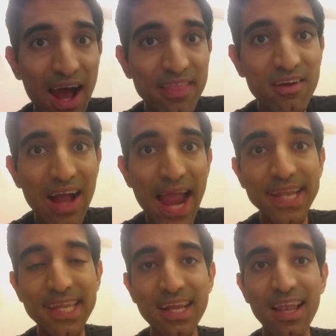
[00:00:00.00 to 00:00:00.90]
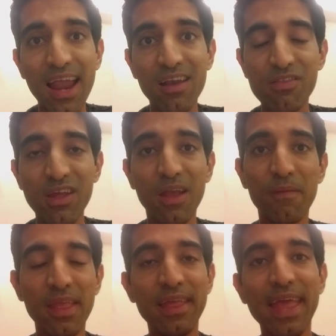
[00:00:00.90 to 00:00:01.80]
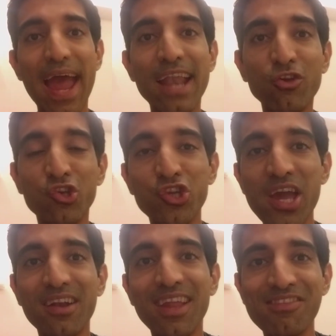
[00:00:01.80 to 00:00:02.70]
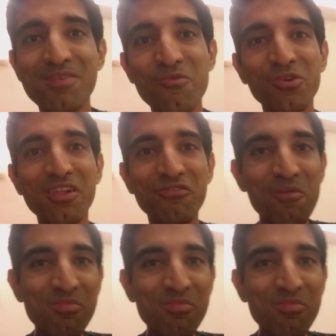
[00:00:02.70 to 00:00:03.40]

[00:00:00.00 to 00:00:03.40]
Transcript: other IT clients say. And you share testimonials from